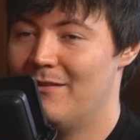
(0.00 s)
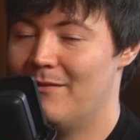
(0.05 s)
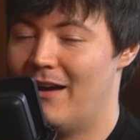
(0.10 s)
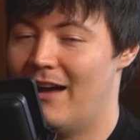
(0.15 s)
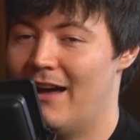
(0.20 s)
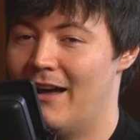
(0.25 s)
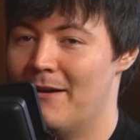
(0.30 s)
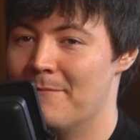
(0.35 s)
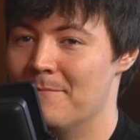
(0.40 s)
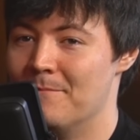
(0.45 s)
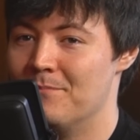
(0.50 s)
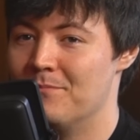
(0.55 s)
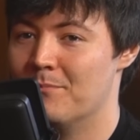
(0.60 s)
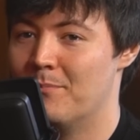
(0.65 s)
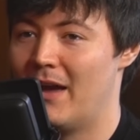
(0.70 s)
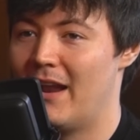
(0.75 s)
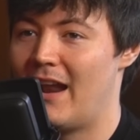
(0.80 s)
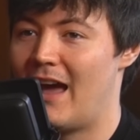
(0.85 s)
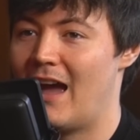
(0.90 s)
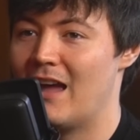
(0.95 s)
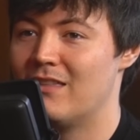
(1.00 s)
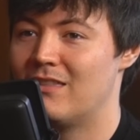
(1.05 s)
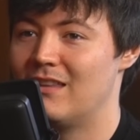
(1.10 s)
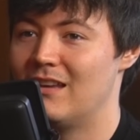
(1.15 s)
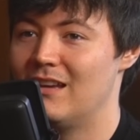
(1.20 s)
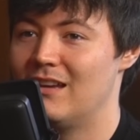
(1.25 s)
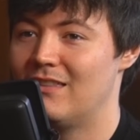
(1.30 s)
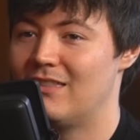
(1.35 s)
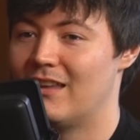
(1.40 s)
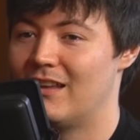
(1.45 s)
But I
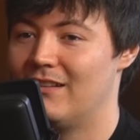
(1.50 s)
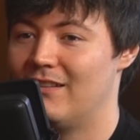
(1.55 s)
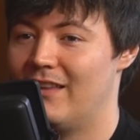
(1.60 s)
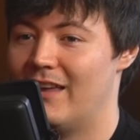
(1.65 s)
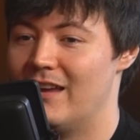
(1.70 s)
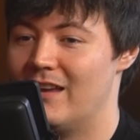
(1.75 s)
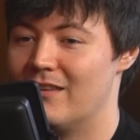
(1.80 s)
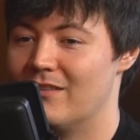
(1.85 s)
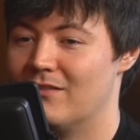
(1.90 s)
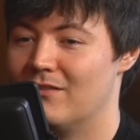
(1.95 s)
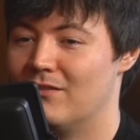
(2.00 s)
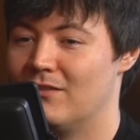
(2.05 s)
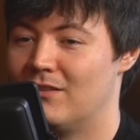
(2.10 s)
think that like